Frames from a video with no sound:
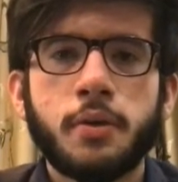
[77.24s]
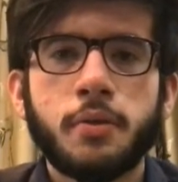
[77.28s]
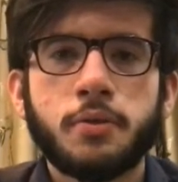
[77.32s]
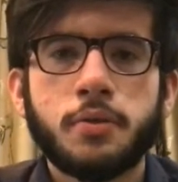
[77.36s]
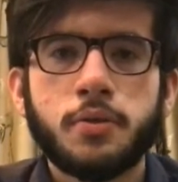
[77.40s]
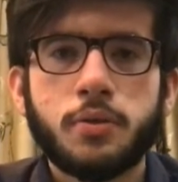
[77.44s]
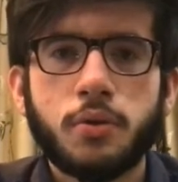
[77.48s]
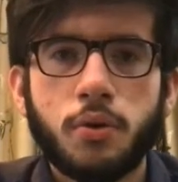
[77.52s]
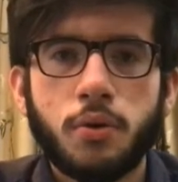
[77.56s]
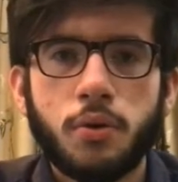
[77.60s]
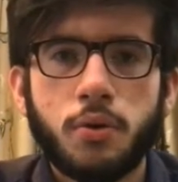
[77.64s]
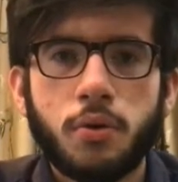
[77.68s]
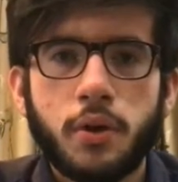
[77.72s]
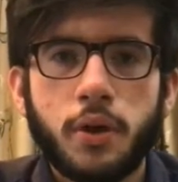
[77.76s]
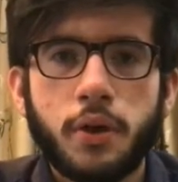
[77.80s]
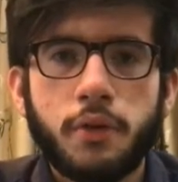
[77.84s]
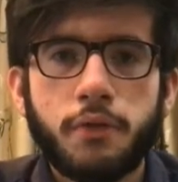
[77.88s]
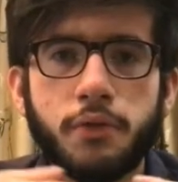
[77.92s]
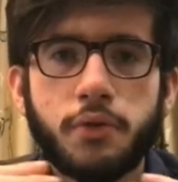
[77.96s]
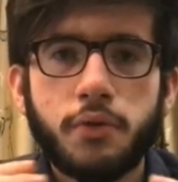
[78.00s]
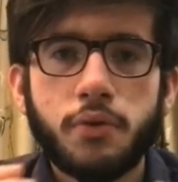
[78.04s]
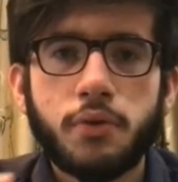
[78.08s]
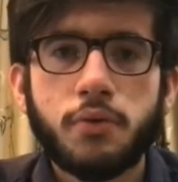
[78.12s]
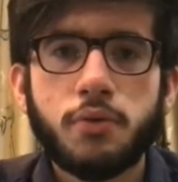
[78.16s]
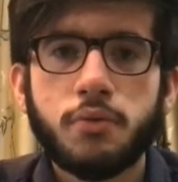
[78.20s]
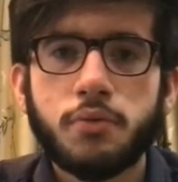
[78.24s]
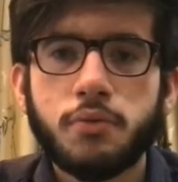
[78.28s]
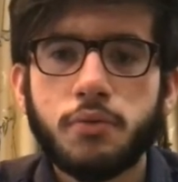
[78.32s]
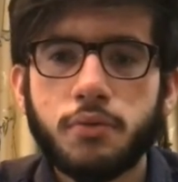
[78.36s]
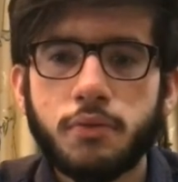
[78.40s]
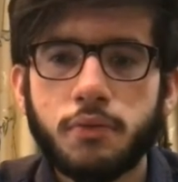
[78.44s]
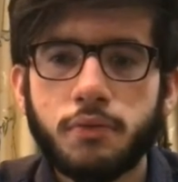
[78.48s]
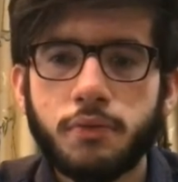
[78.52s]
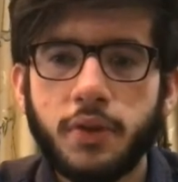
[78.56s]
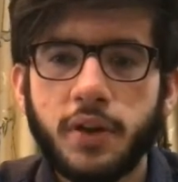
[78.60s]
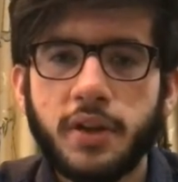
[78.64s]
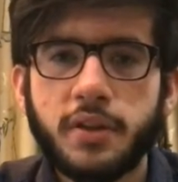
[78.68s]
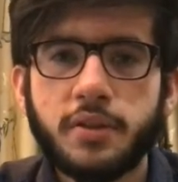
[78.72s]
So if you
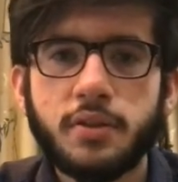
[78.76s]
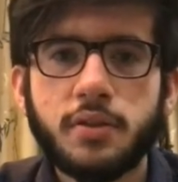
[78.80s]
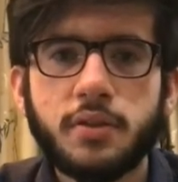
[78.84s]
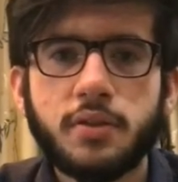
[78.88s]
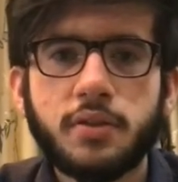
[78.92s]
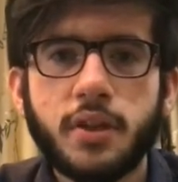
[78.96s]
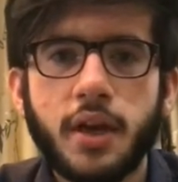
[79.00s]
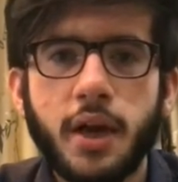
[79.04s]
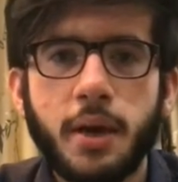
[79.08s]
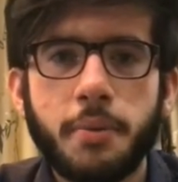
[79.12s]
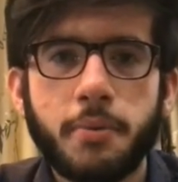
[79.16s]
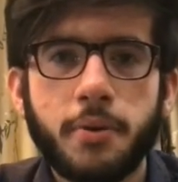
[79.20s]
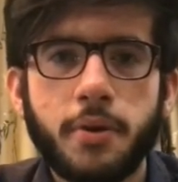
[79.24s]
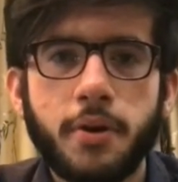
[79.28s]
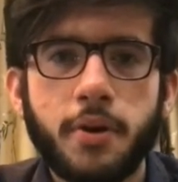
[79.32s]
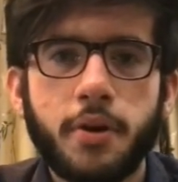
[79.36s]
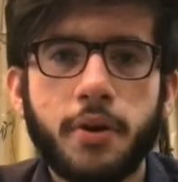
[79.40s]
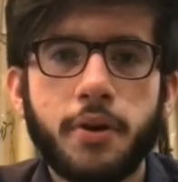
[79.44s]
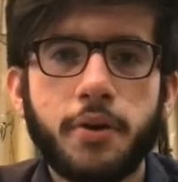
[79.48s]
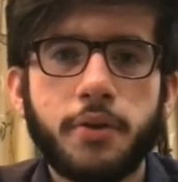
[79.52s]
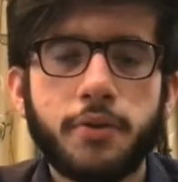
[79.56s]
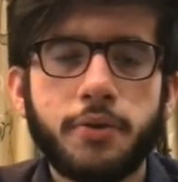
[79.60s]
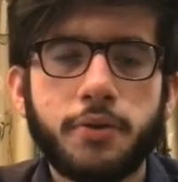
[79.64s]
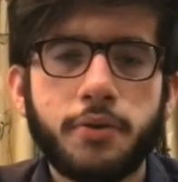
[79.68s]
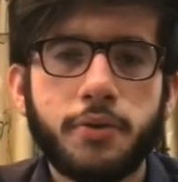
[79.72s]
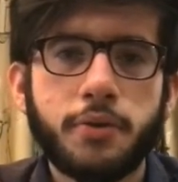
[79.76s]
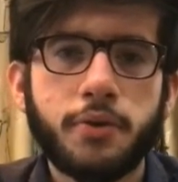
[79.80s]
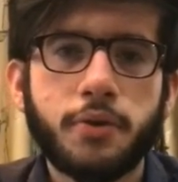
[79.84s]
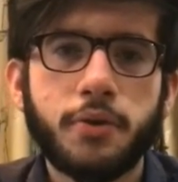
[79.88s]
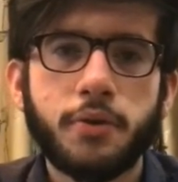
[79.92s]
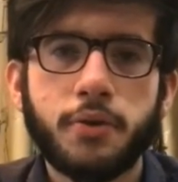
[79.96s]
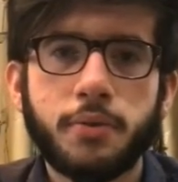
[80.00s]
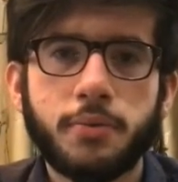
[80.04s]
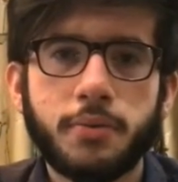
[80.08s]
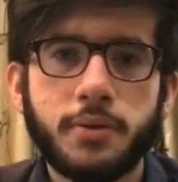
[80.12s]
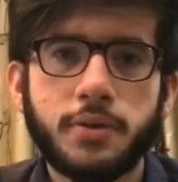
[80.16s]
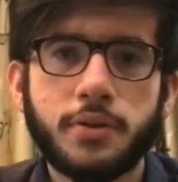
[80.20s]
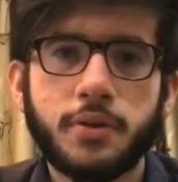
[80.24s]
waste this time here, you're
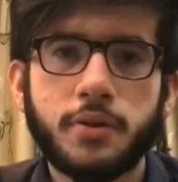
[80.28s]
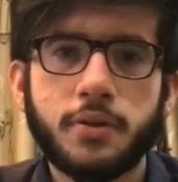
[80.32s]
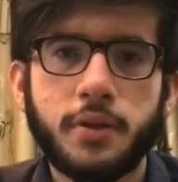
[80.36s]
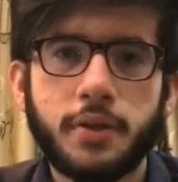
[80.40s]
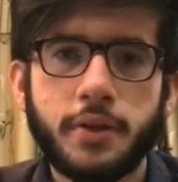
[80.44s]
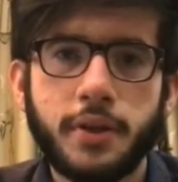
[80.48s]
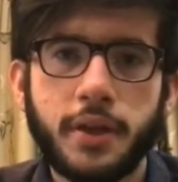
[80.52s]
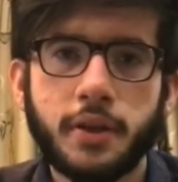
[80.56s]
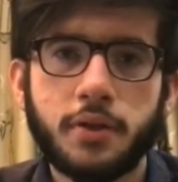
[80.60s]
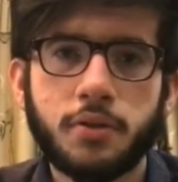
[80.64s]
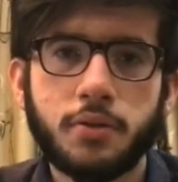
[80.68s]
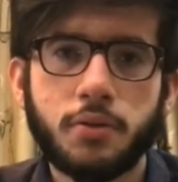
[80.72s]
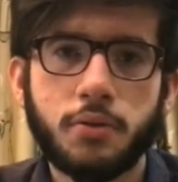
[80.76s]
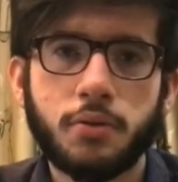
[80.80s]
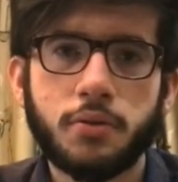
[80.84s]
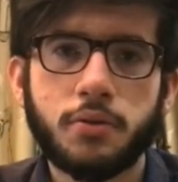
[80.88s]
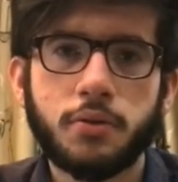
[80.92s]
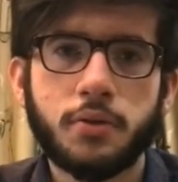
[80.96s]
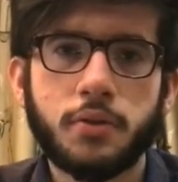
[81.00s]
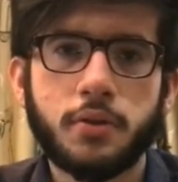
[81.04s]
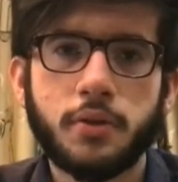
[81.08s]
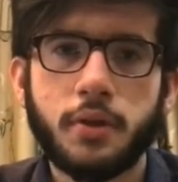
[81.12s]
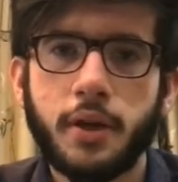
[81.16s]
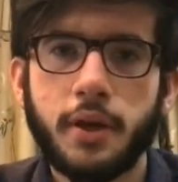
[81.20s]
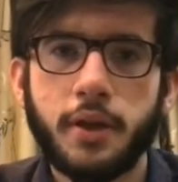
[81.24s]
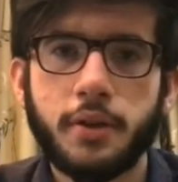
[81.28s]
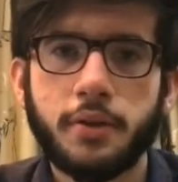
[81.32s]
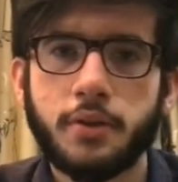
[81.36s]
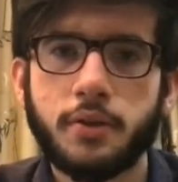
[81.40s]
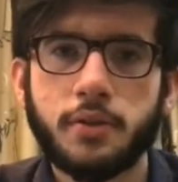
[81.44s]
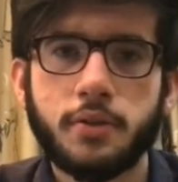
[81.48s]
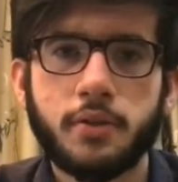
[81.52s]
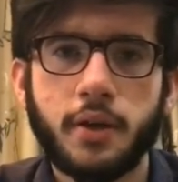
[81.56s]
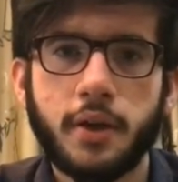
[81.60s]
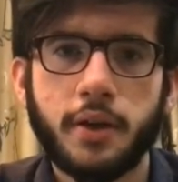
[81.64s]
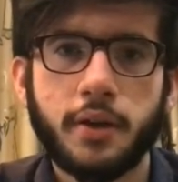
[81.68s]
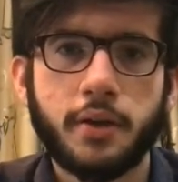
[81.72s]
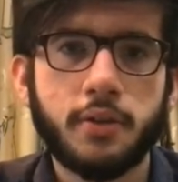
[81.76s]
gonna miss the next question and the
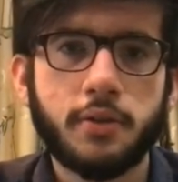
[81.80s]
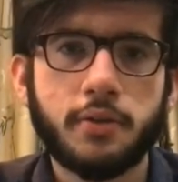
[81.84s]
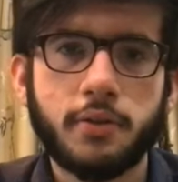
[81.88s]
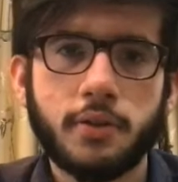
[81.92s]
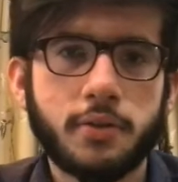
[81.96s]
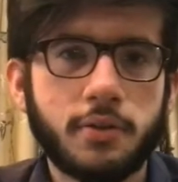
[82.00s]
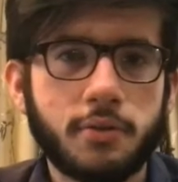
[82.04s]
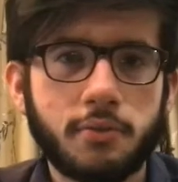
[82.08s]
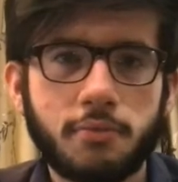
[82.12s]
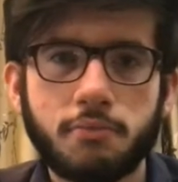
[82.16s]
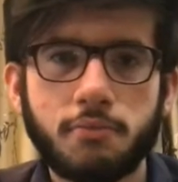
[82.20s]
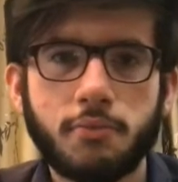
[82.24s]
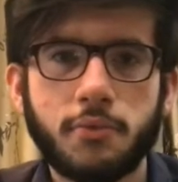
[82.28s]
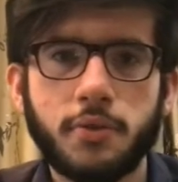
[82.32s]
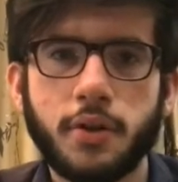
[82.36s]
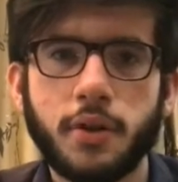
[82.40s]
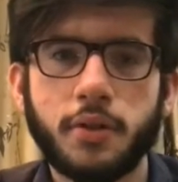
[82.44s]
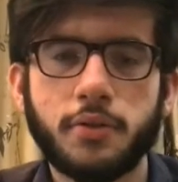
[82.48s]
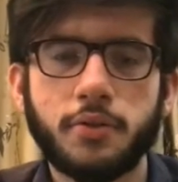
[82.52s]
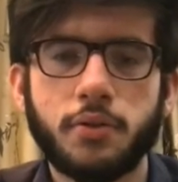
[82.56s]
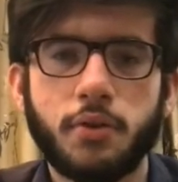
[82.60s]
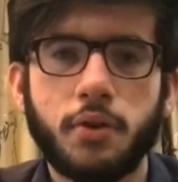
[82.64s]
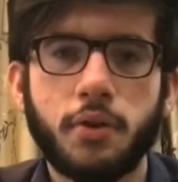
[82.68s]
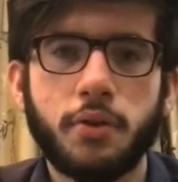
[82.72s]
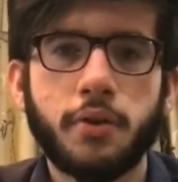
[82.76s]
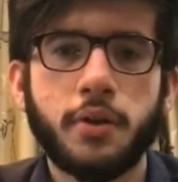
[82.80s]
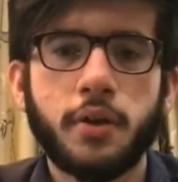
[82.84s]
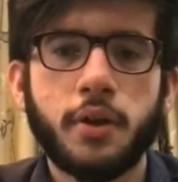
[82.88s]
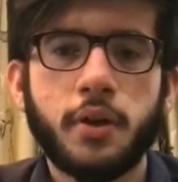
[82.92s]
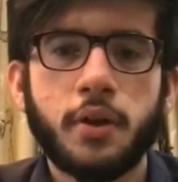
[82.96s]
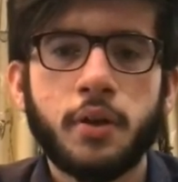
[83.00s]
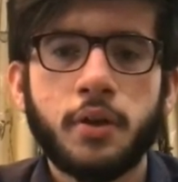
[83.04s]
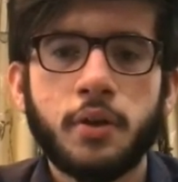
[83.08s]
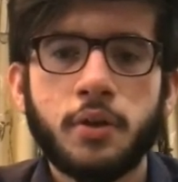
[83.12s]
cycle just runs on.